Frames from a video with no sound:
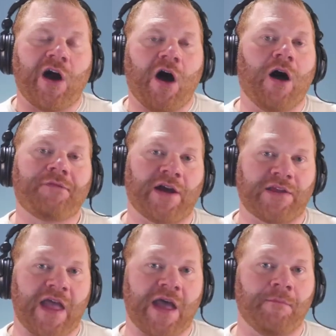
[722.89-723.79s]

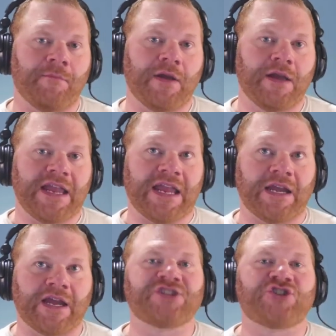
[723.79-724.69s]
offering them
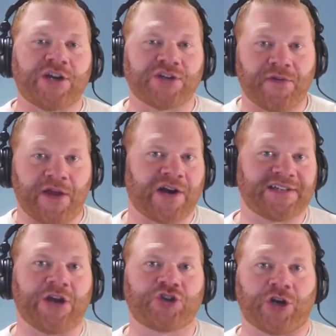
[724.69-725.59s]
in exchange for their
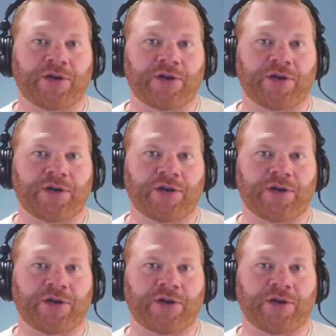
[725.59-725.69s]
attention.